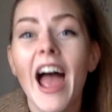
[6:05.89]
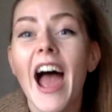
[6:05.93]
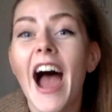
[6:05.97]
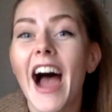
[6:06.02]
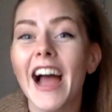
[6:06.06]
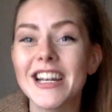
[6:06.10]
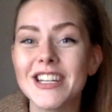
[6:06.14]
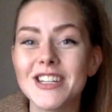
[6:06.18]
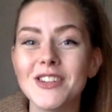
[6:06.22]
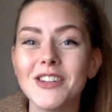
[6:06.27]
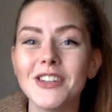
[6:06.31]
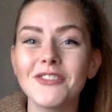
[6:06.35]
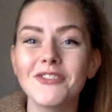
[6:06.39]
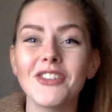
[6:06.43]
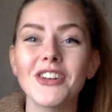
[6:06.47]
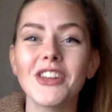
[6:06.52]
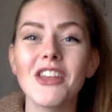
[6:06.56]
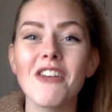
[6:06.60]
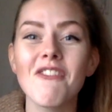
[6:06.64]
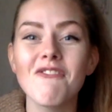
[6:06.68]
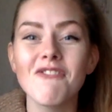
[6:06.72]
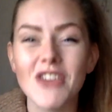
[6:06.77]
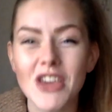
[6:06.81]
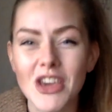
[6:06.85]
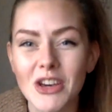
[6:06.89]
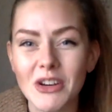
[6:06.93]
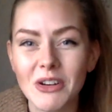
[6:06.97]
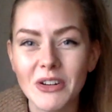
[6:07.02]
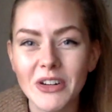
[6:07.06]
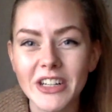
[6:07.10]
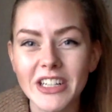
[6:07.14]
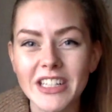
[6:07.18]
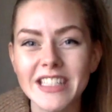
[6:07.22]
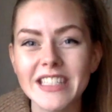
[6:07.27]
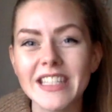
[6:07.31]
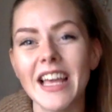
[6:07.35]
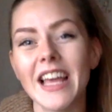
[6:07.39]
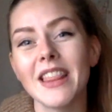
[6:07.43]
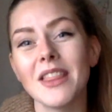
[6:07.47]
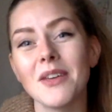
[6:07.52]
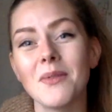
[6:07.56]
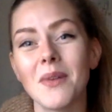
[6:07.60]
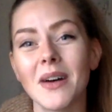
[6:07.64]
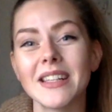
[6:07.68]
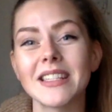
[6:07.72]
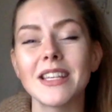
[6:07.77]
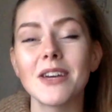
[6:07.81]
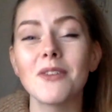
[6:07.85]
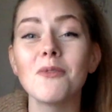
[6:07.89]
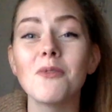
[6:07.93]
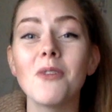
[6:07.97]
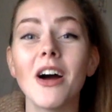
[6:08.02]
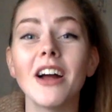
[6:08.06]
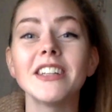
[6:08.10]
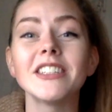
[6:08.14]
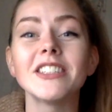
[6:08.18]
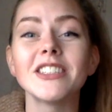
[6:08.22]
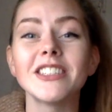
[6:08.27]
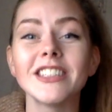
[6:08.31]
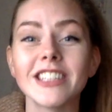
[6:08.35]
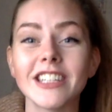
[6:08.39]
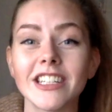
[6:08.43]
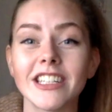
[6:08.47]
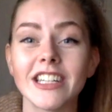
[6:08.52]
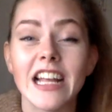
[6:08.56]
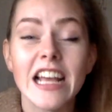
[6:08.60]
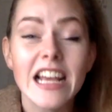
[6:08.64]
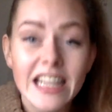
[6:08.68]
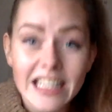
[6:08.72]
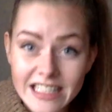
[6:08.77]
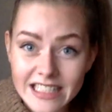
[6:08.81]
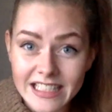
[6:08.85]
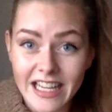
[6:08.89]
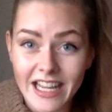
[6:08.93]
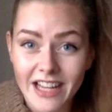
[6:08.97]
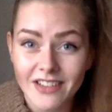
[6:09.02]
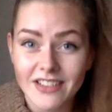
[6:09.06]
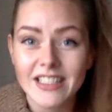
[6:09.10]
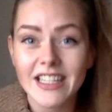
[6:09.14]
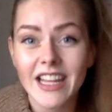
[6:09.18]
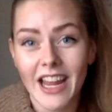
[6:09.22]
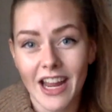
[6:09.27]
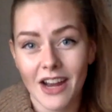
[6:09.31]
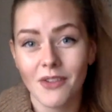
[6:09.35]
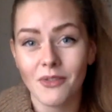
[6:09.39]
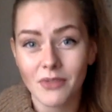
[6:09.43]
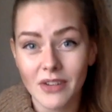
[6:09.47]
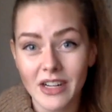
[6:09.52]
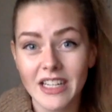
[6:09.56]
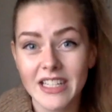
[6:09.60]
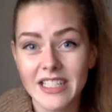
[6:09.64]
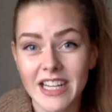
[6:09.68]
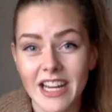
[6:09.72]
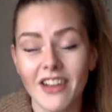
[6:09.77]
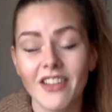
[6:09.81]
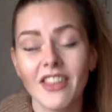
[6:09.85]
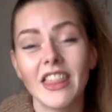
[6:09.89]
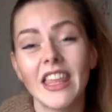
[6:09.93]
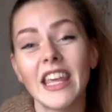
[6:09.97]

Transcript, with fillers: I do it for the viewers and the ones that want to learn sales and retail.